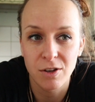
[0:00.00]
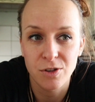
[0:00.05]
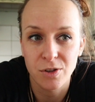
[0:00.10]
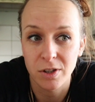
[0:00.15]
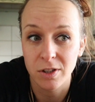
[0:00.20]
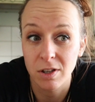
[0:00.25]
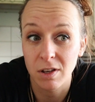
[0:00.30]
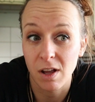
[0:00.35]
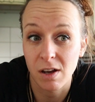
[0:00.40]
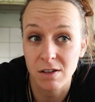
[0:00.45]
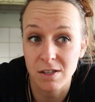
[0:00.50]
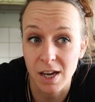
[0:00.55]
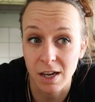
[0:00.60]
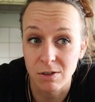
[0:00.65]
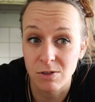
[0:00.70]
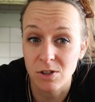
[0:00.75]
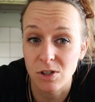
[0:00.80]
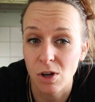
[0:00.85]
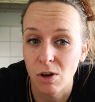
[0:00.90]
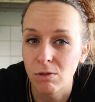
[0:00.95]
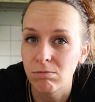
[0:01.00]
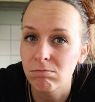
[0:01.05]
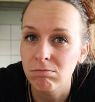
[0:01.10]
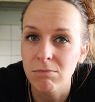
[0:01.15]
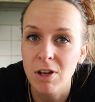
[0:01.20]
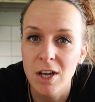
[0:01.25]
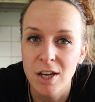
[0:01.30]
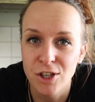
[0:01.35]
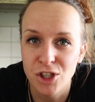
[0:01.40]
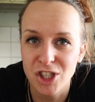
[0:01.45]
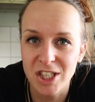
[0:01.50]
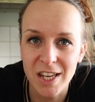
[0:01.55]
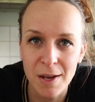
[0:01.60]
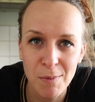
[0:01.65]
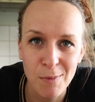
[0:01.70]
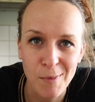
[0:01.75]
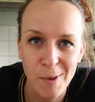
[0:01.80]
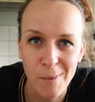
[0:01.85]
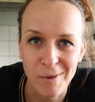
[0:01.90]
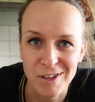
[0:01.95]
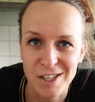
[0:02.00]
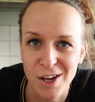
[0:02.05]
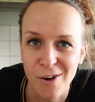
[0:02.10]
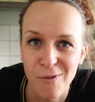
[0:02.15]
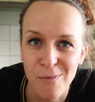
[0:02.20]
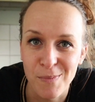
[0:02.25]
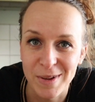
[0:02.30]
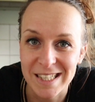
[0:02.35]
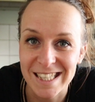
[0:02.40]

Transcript: during the lockdown. So just keeping myself